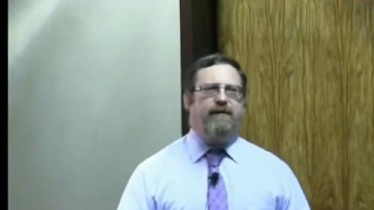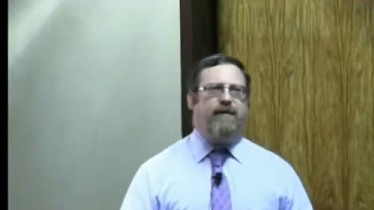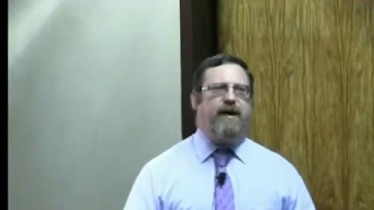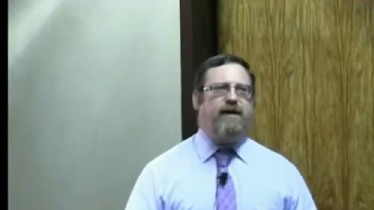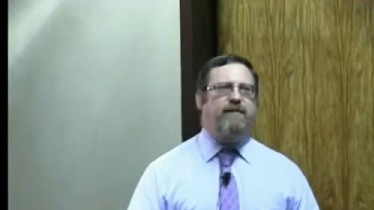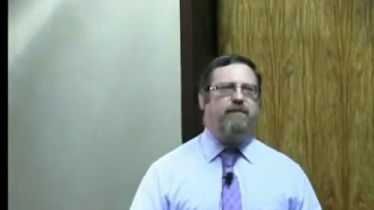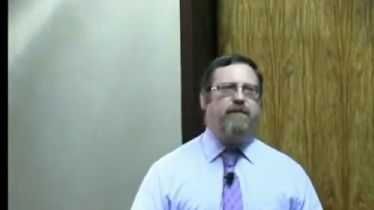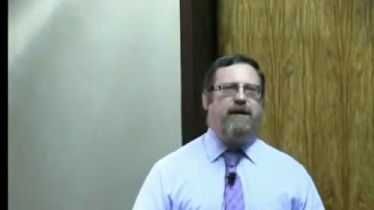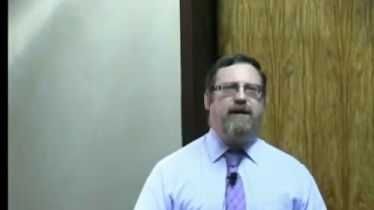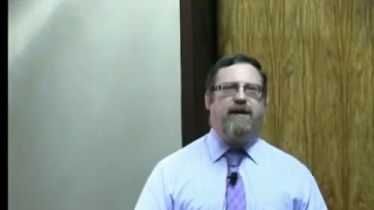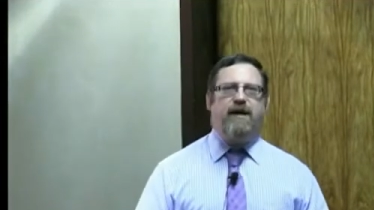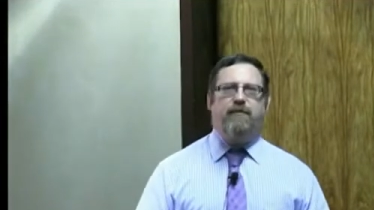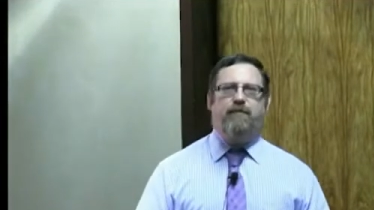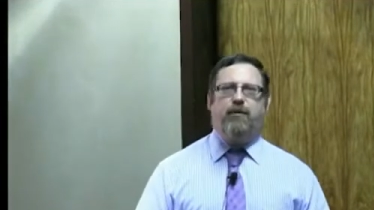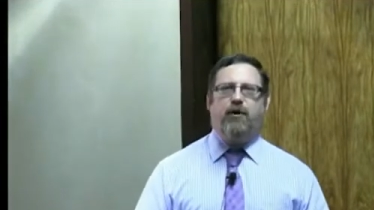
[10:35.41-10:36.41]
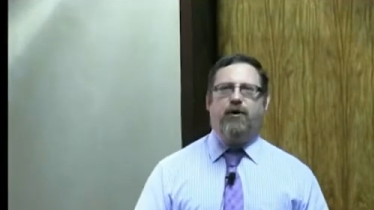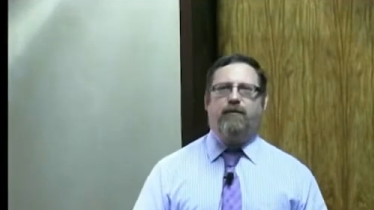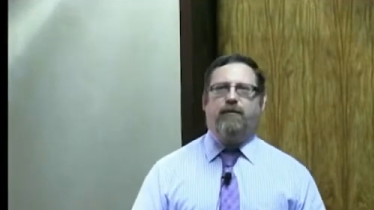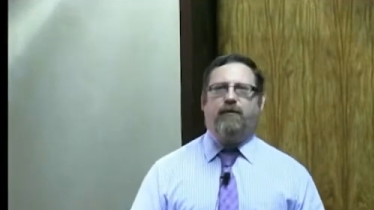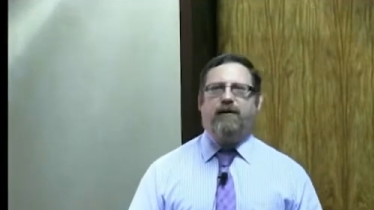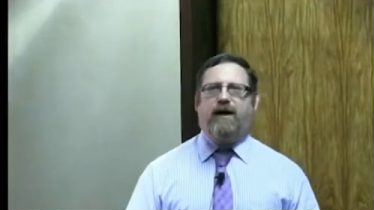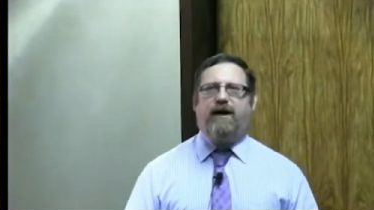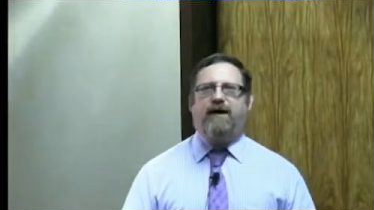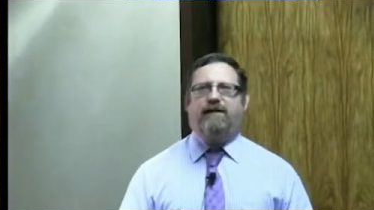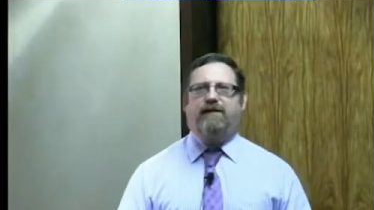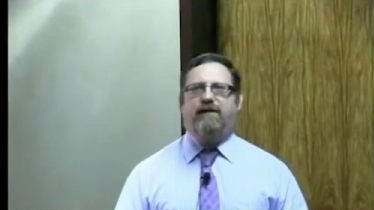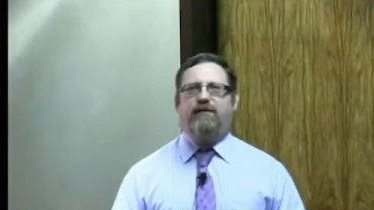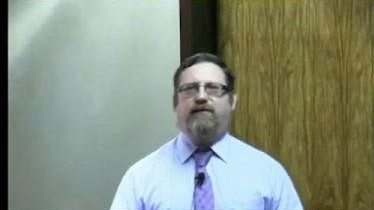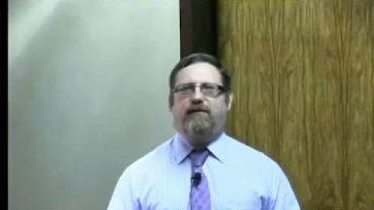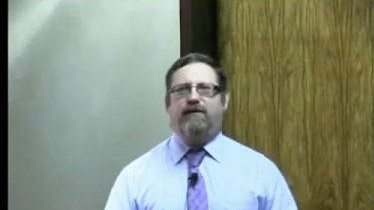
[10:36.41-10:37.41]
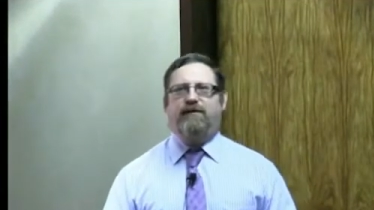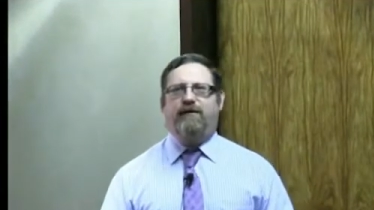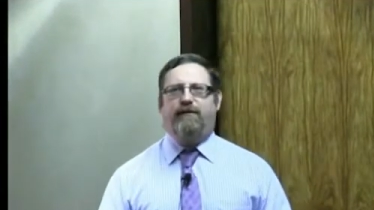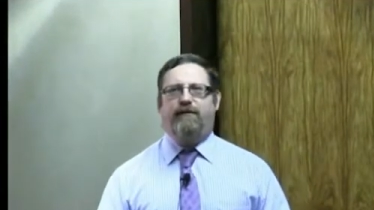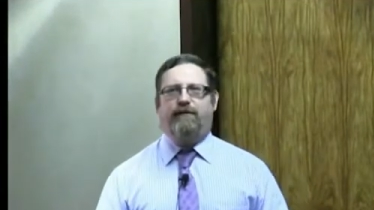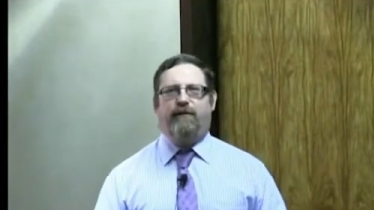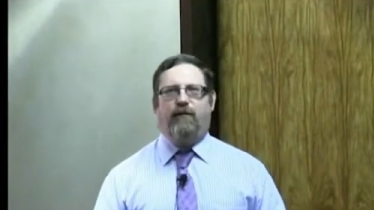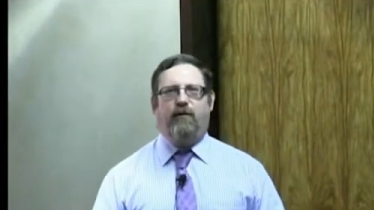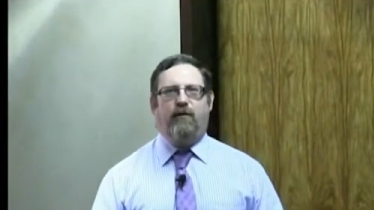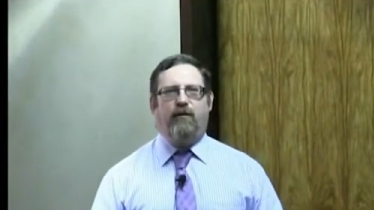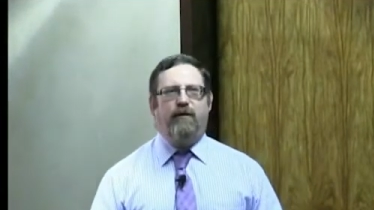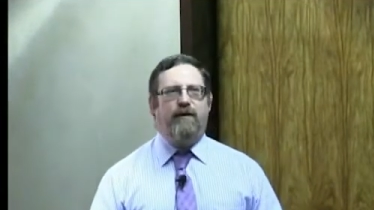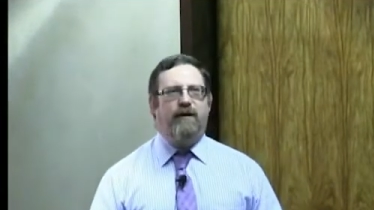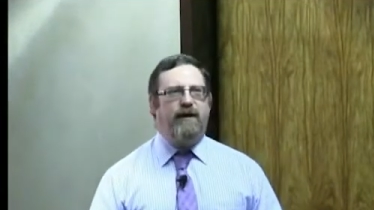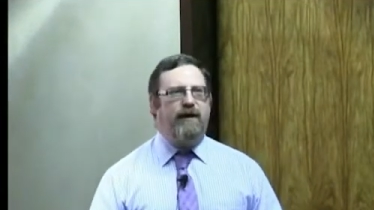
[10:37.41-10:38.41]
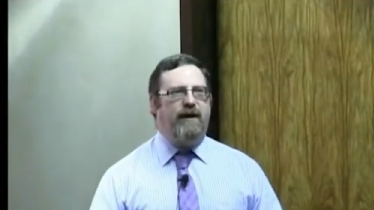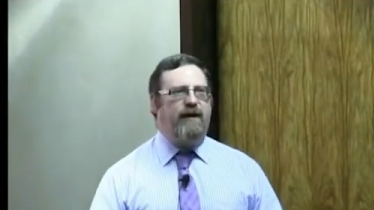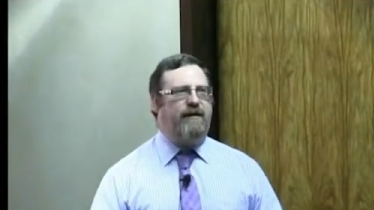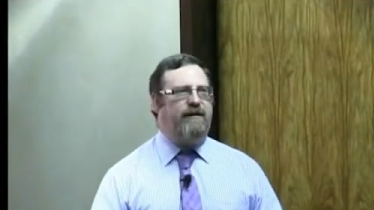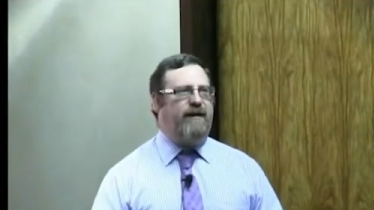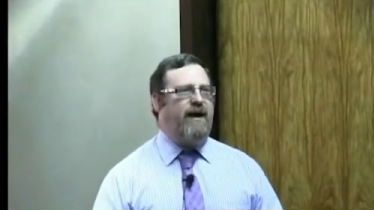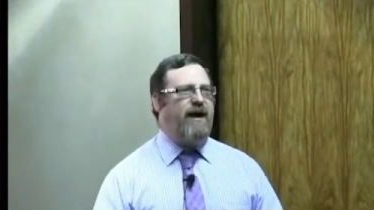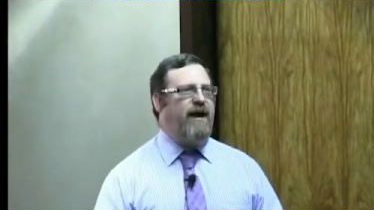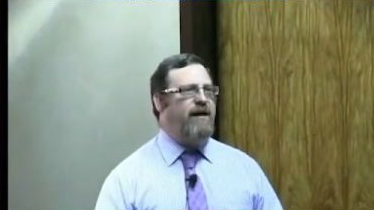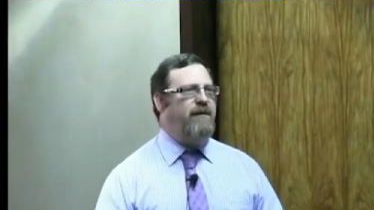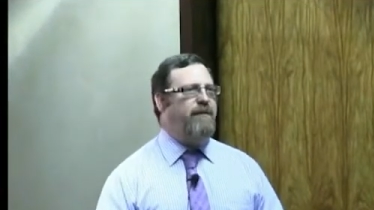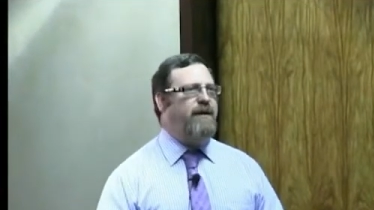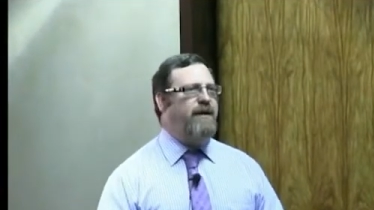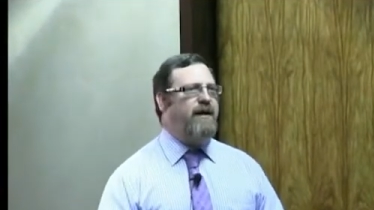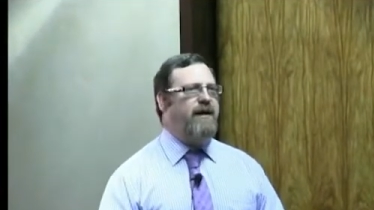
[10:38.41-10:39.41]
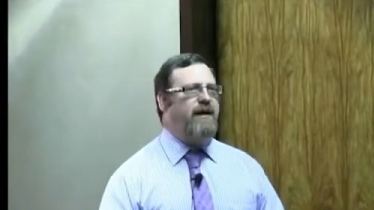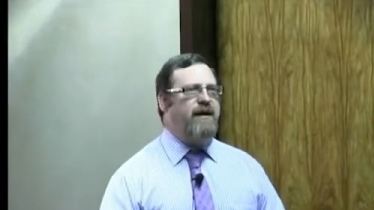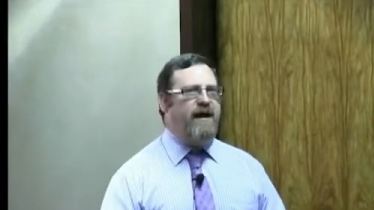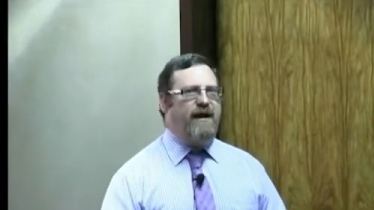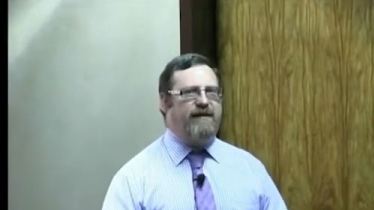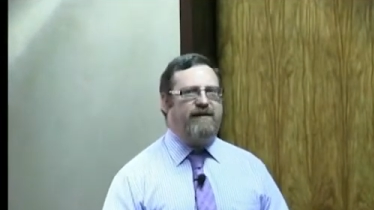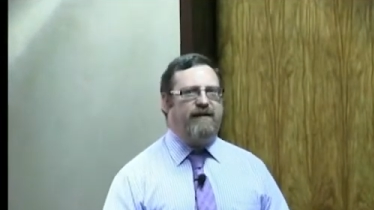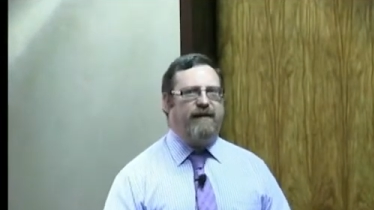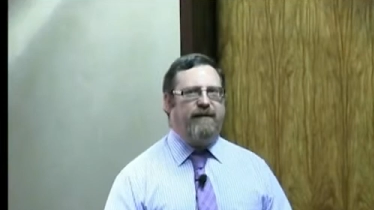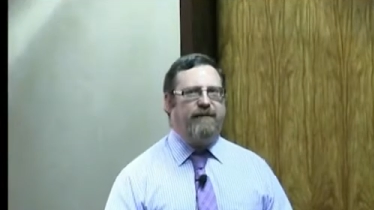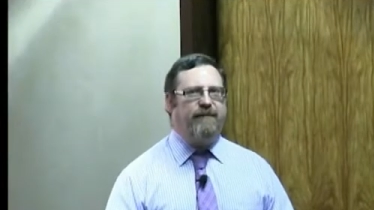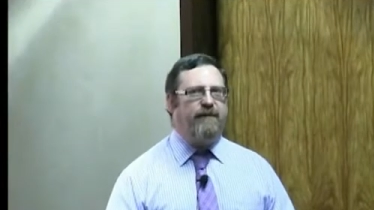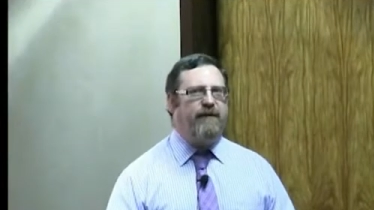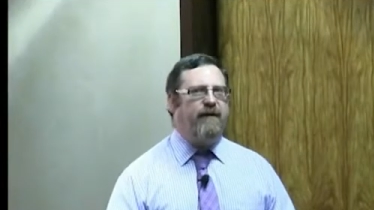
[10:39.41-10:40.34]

that pinky purple IT-34. It can be a letter,